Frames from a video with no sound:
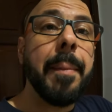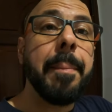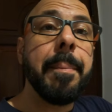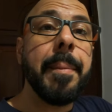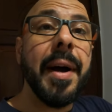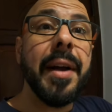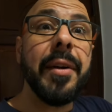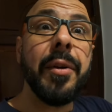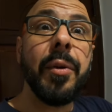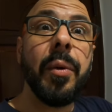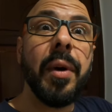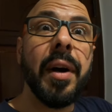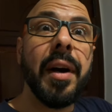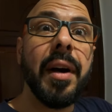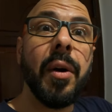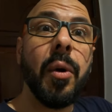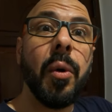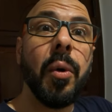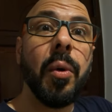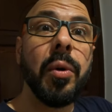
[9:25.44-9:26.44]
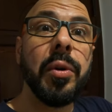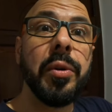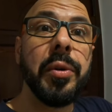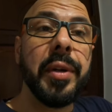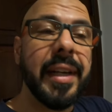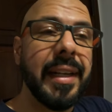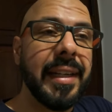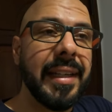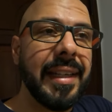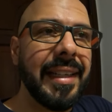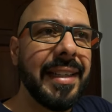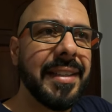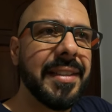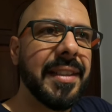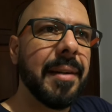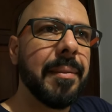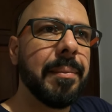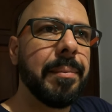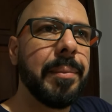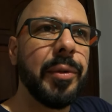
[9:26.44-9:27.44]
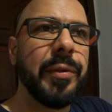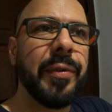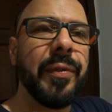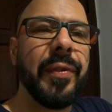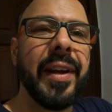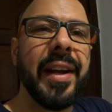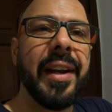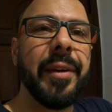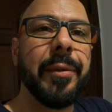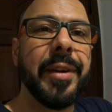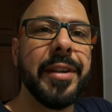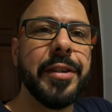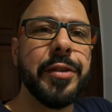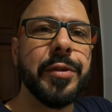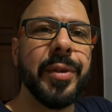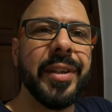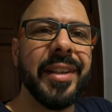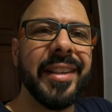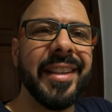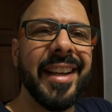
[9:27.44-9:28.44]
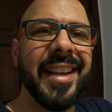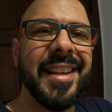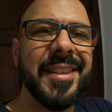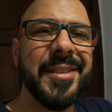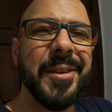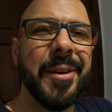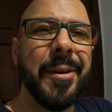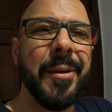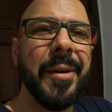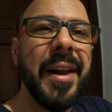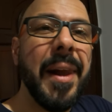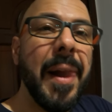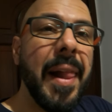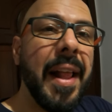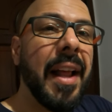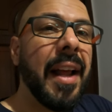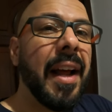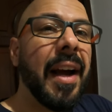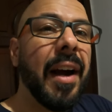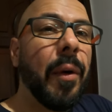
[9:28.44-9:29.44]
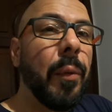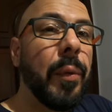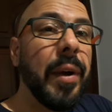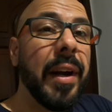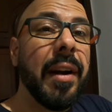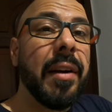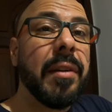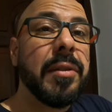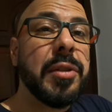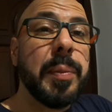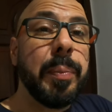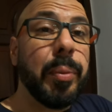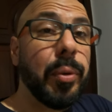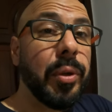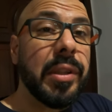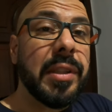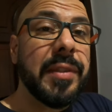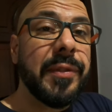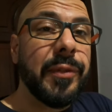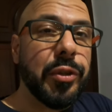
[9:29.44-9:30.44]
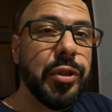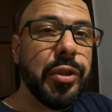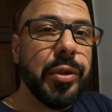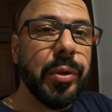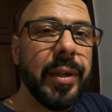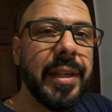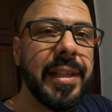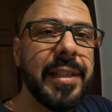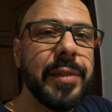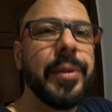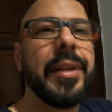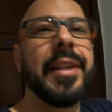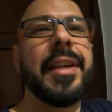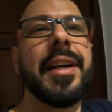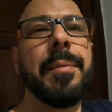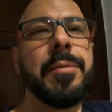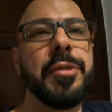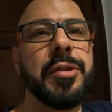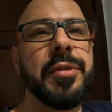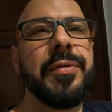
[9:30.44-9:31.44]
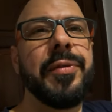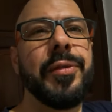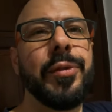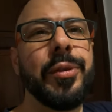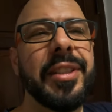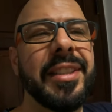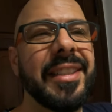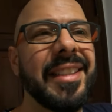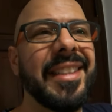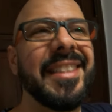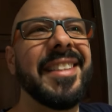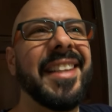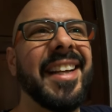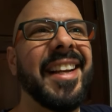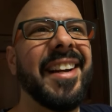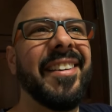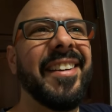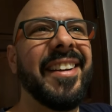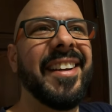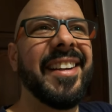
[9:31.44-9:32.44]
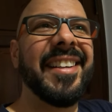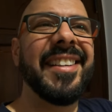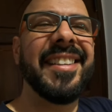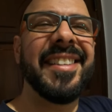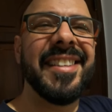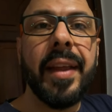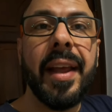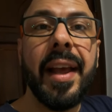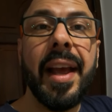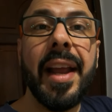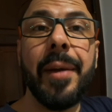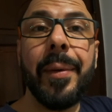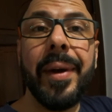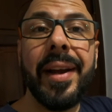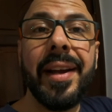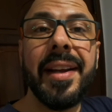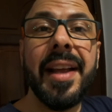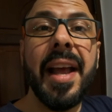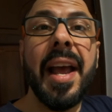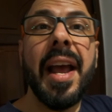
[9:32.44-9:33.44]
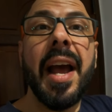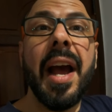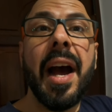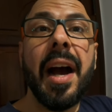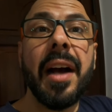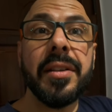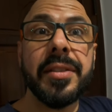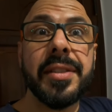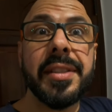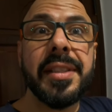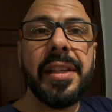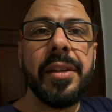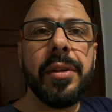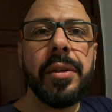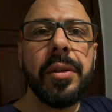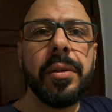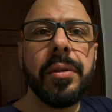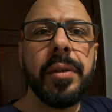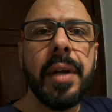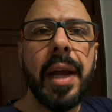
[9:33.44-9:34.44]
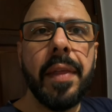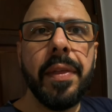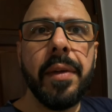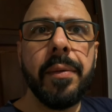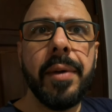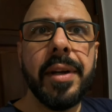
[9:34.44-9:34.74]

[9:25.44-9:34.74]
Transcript: manhwa all-you-can-eat buffet restaurant there. So we are spoiled for choice when it comes to food in this area. Anyway, I'll see you in the